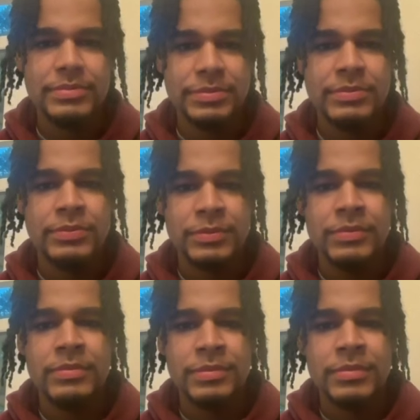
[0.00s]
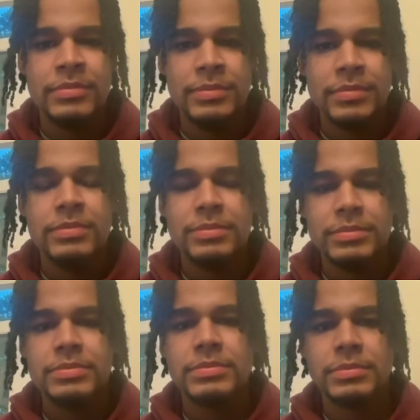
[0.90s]

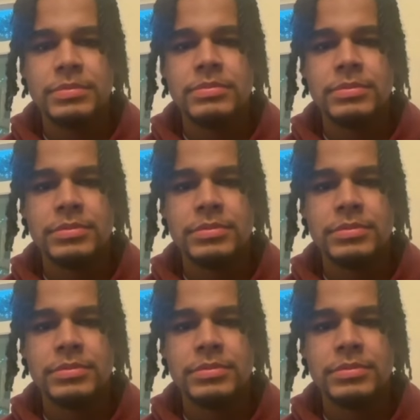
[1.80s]
This person isn't speaking.